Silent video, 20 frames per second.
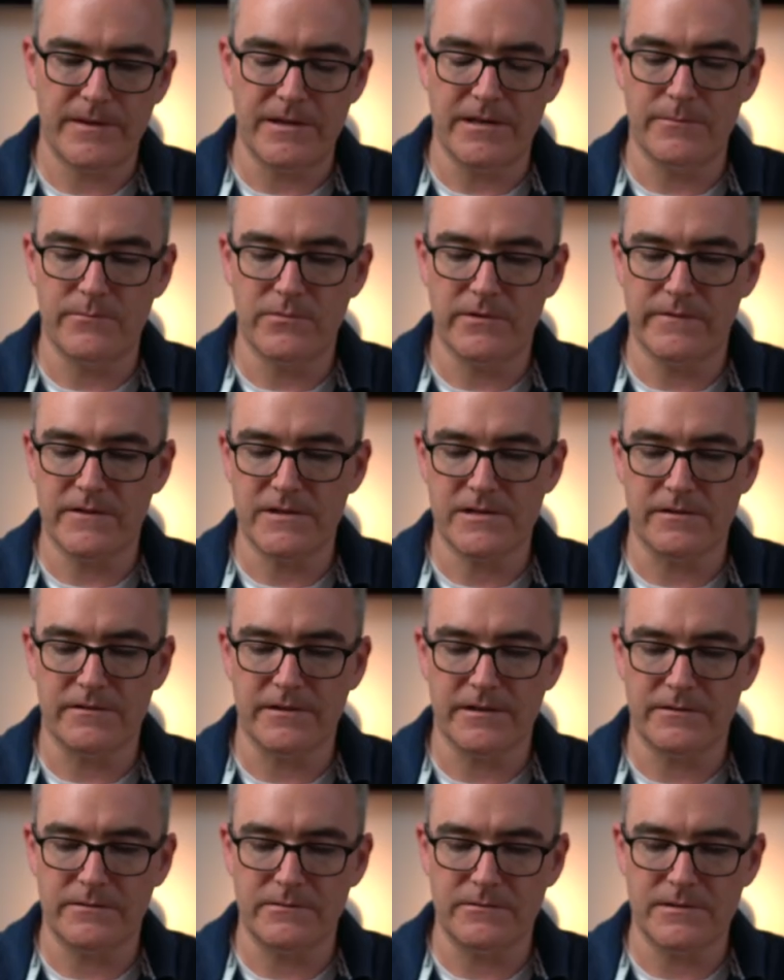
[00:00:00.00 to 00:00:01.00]
the number of the
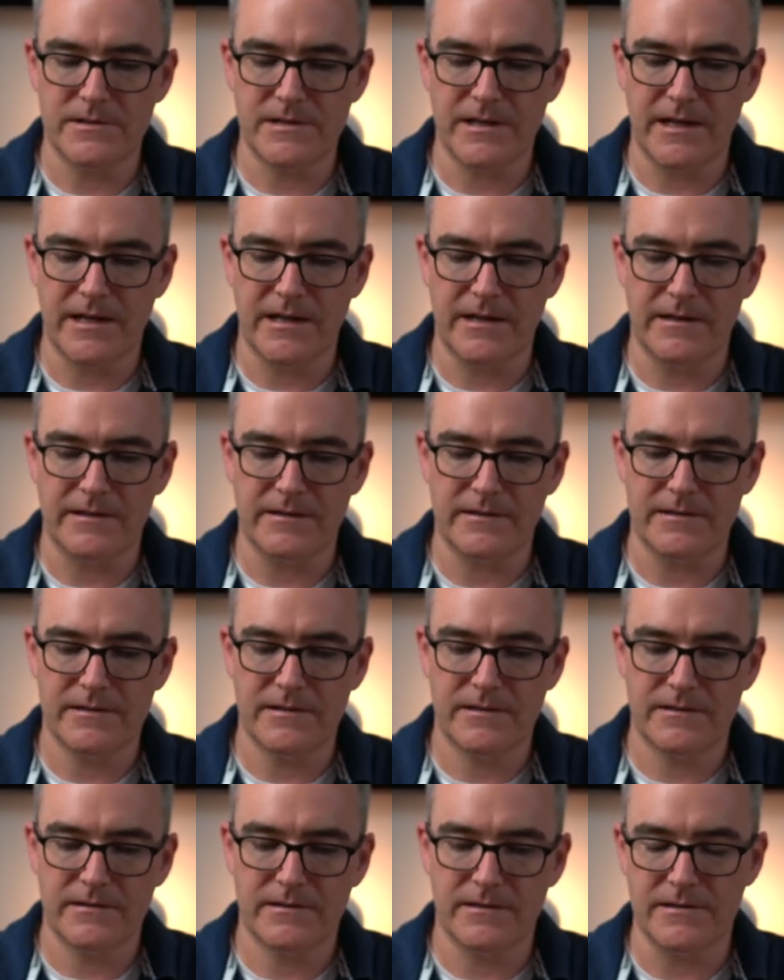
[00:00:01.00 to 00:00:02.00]
cycles and
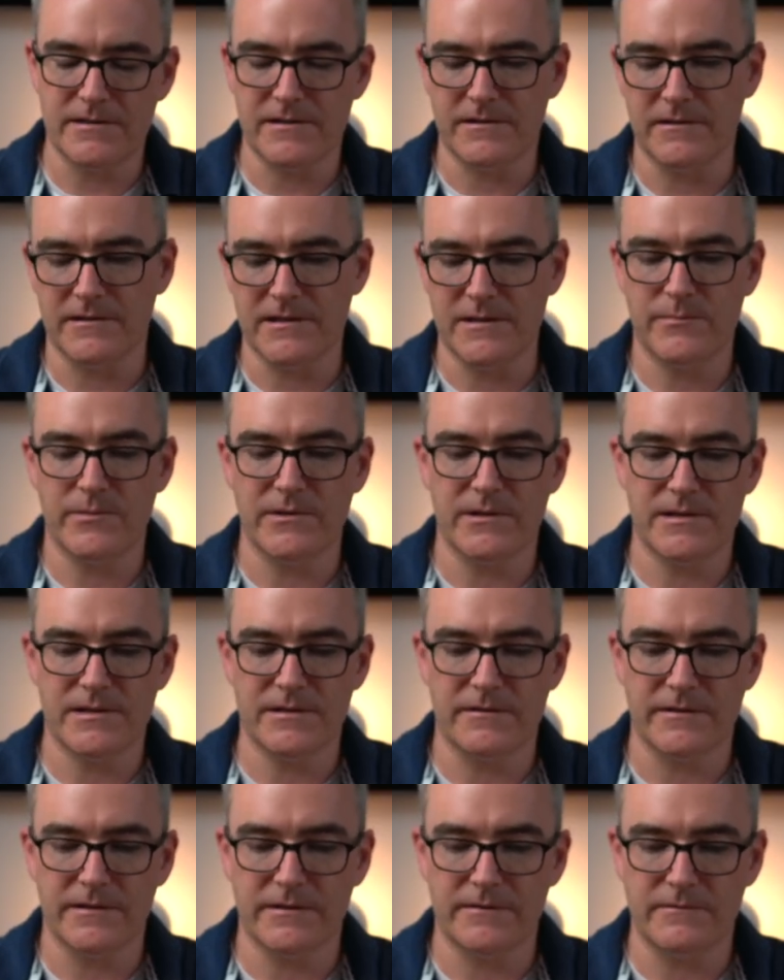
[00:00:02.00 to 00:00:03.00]
the turns per
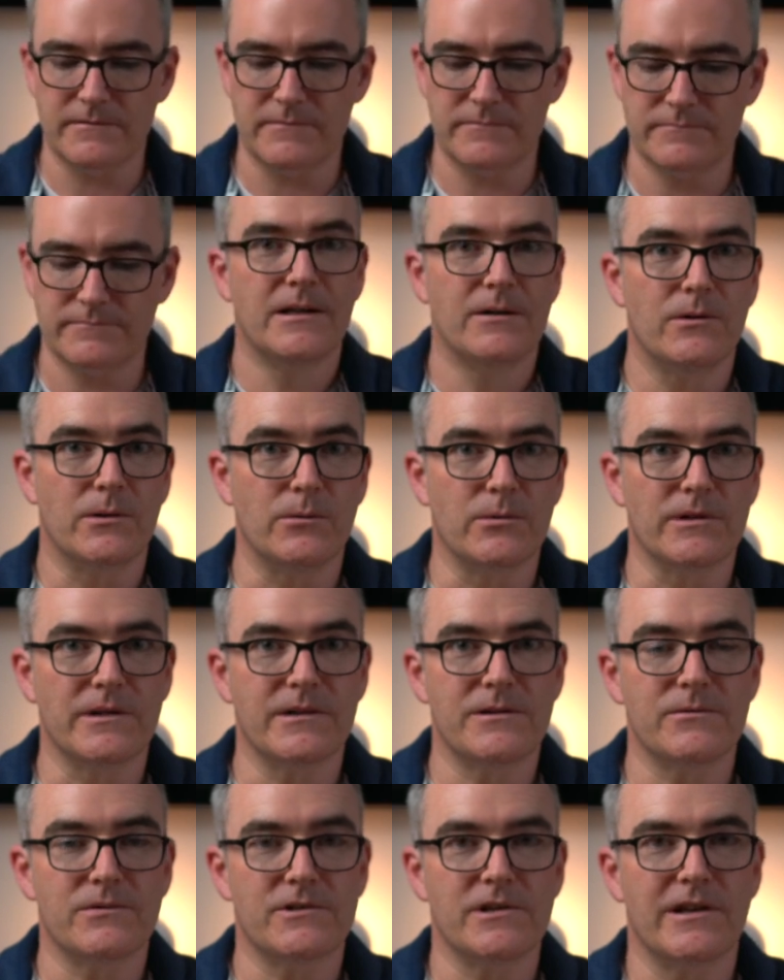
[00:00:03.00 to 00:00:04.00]
cycle. What we'll do
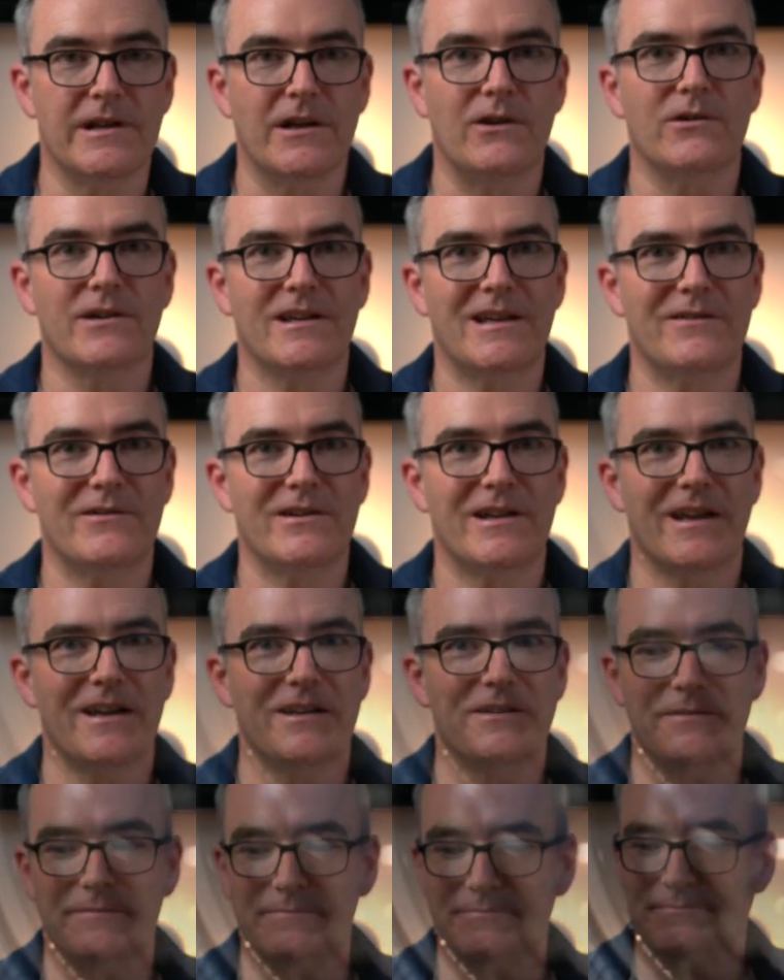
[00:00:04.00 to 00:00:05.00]
is we'll turn it on and give it a go.